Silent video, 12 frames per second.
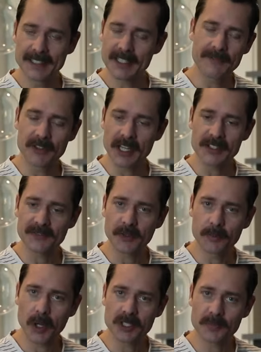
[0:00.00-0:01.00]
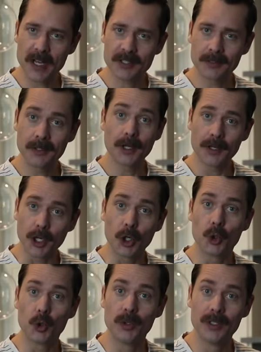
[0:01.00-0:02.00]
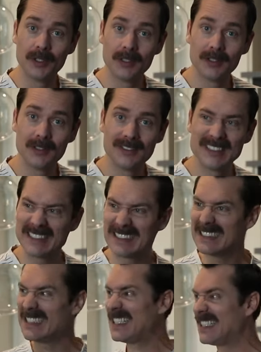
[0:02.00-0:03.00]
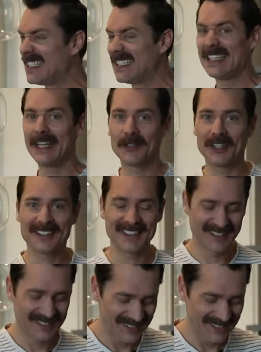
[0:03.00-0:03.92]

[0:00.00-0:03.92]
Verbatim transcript: Let's give this football special a go. Nailed it.